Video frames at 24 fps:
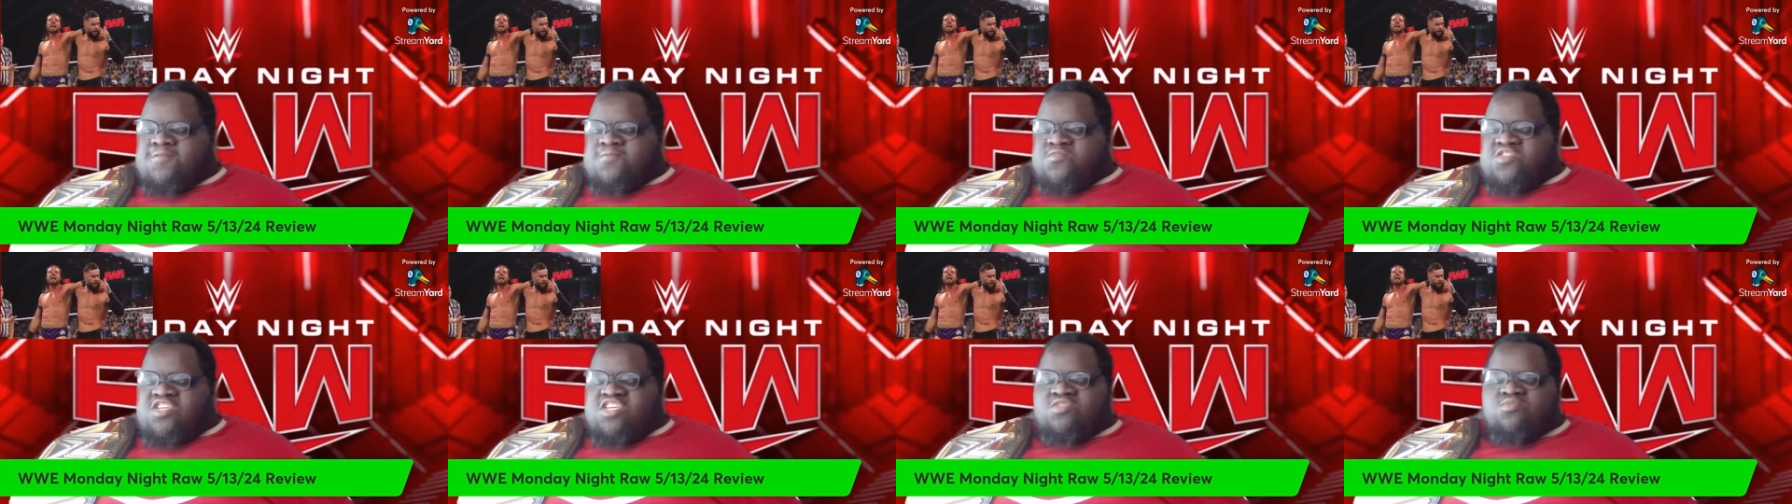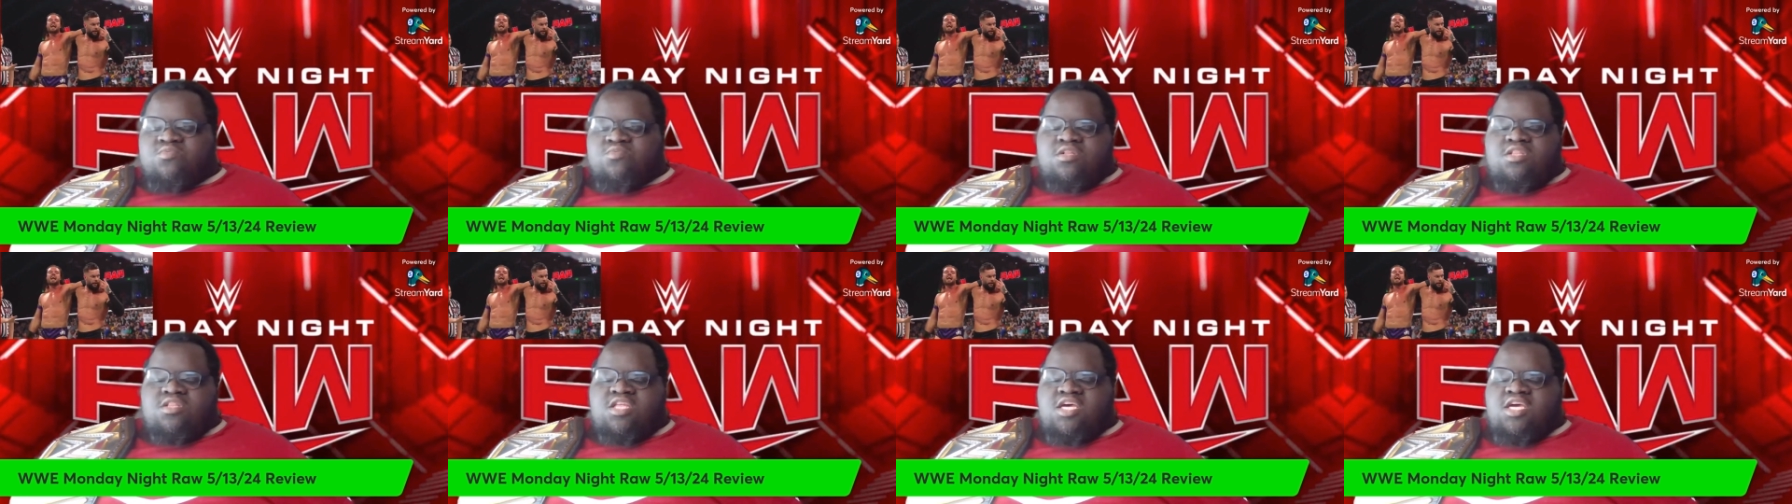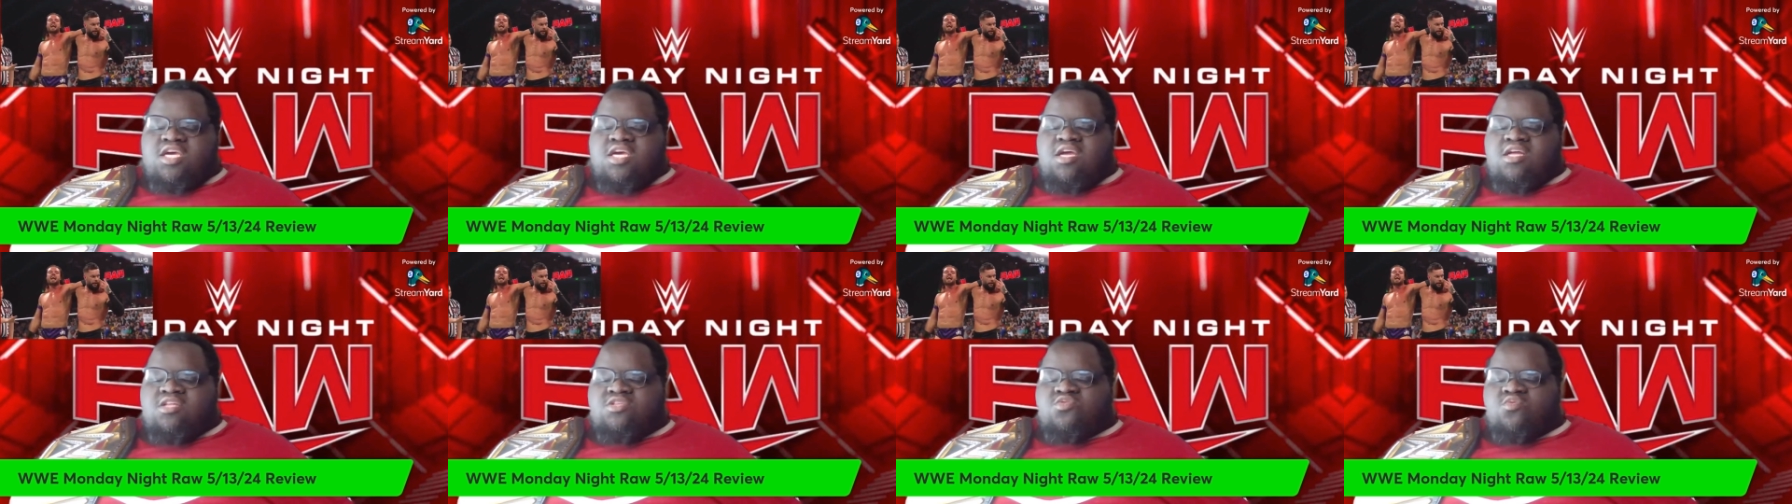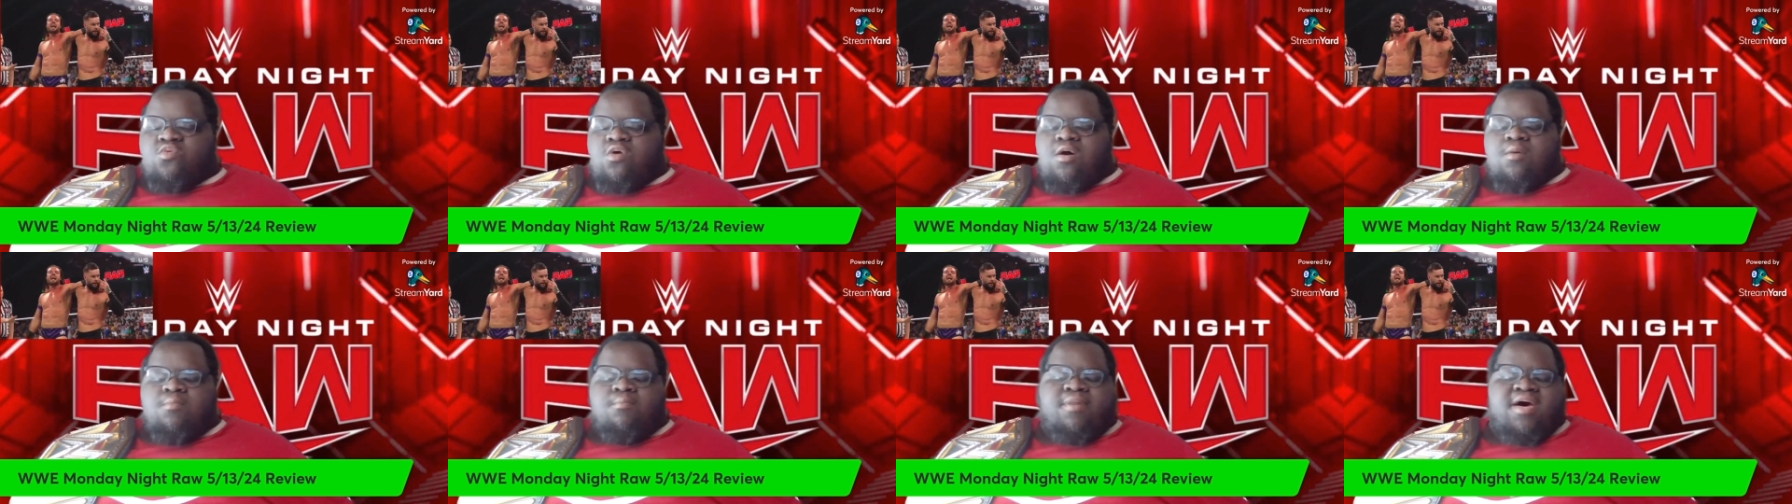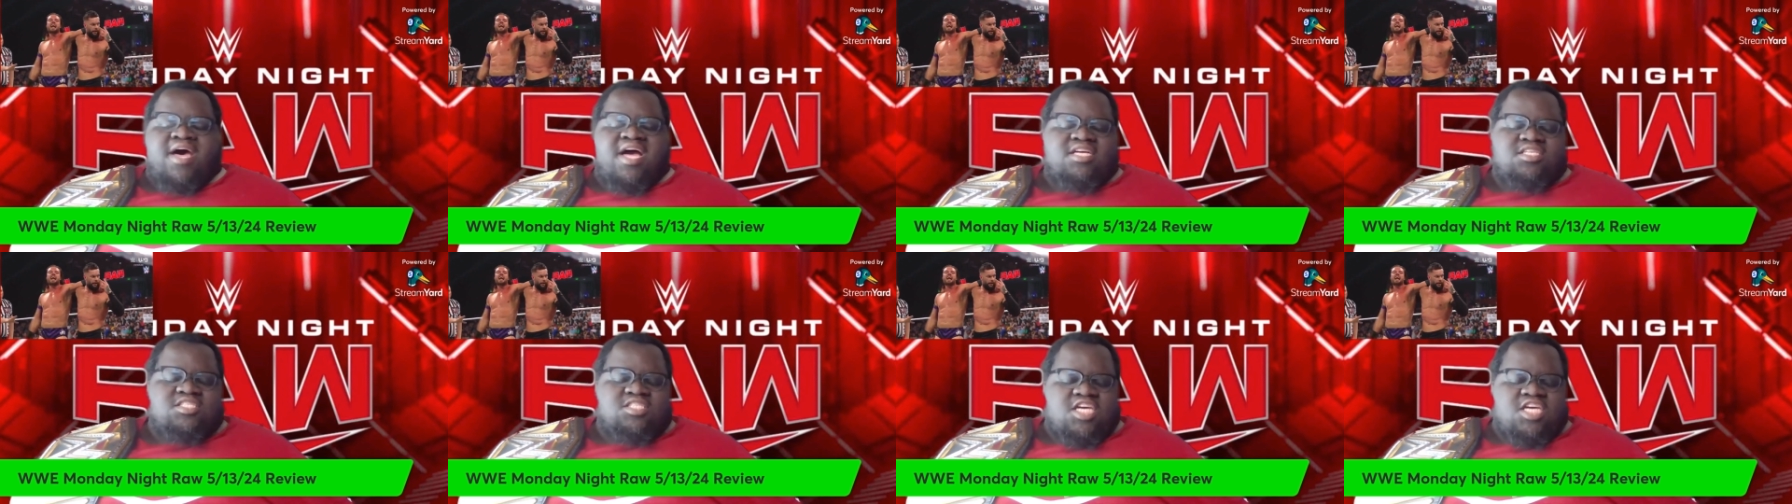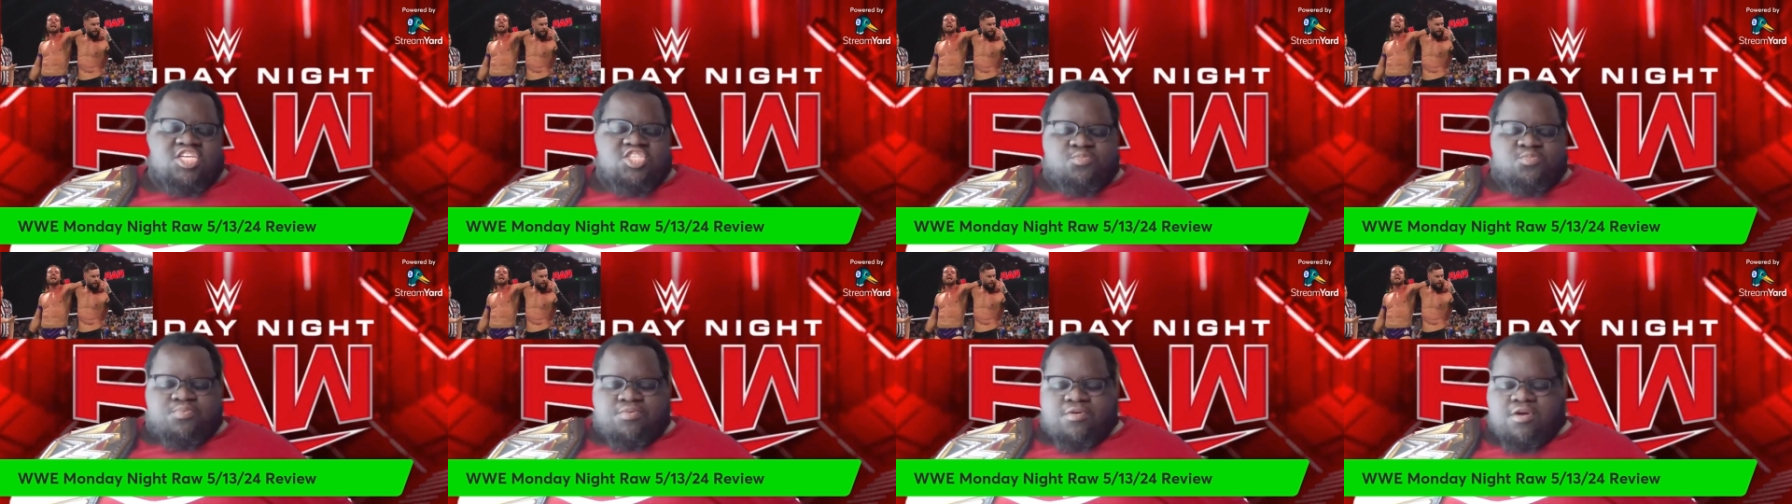This will lead into a
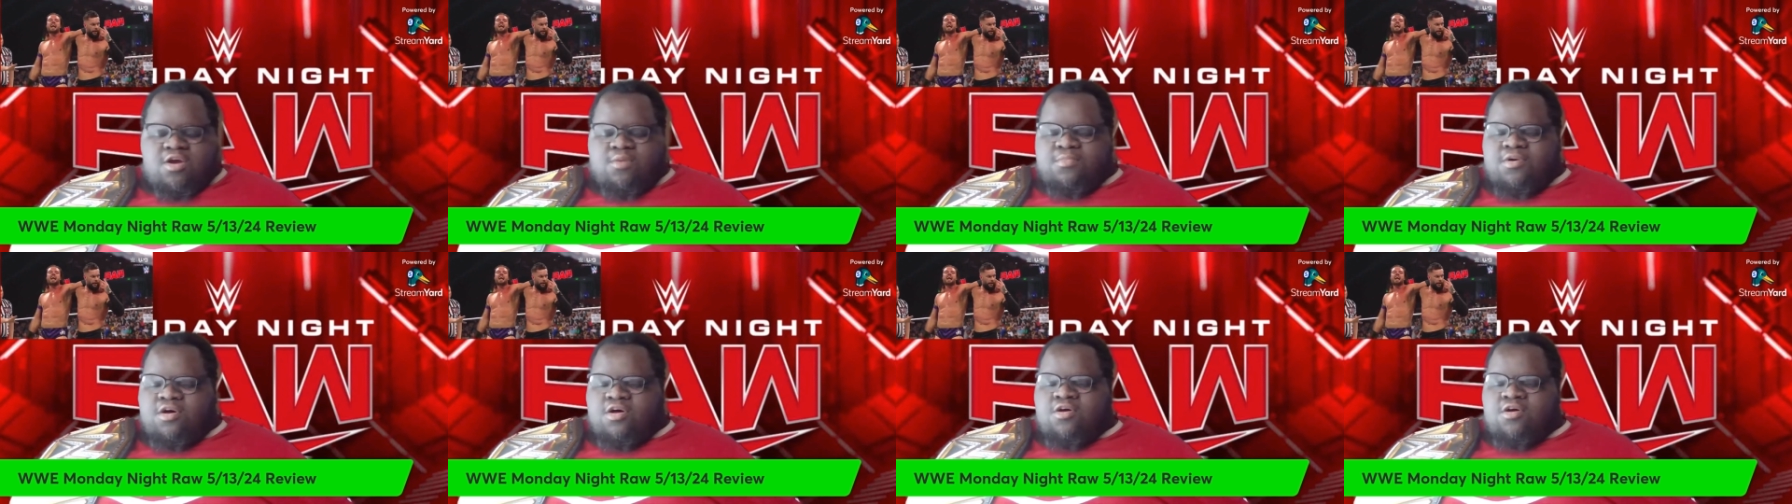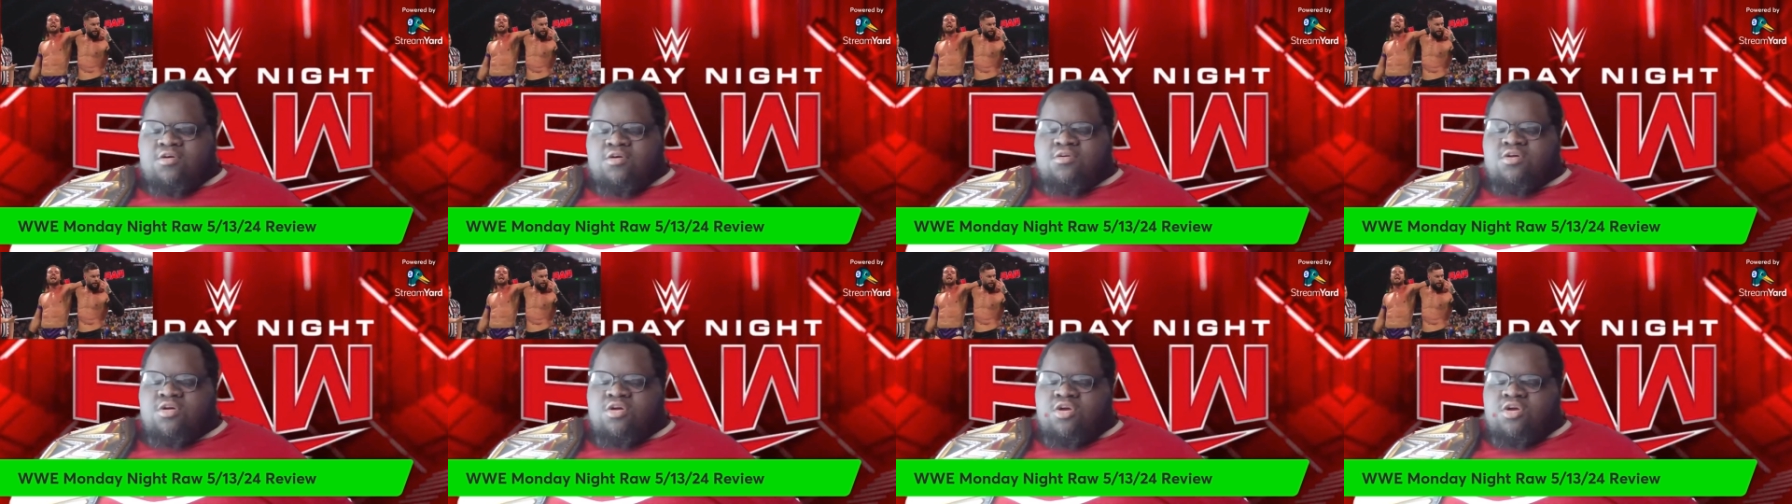backstage promo